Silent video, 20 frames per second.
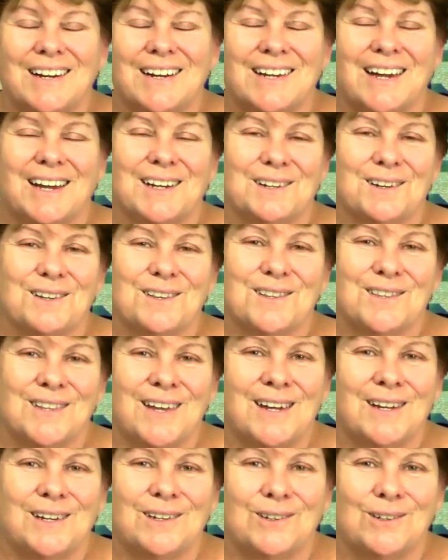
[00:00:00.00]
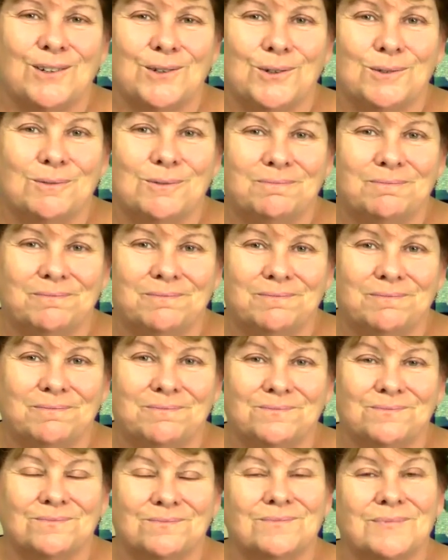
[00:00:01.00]
again, thank you.
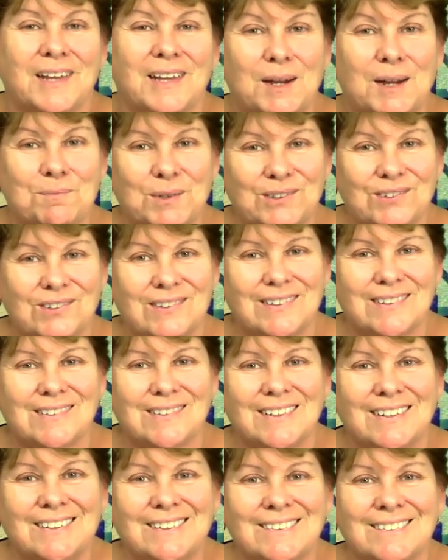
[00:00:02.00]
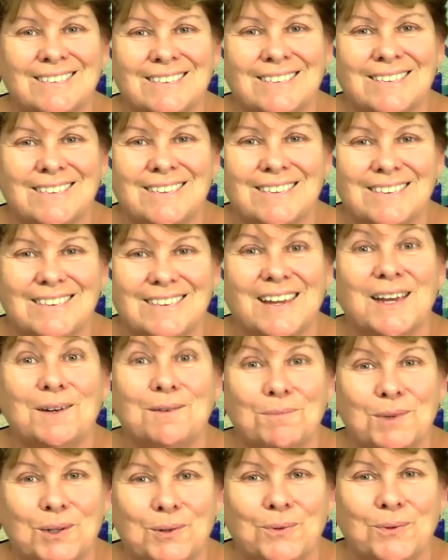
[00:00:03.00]
Happy stitching,
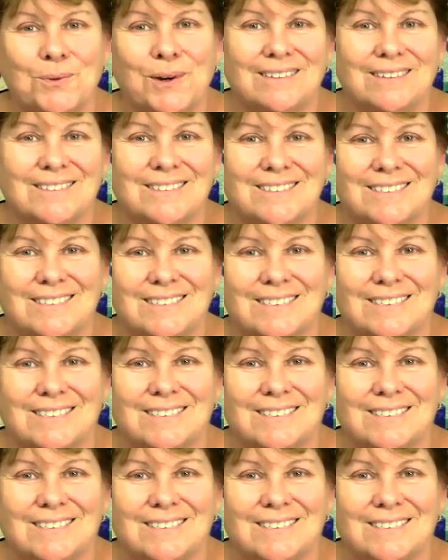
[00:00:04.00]
and be well.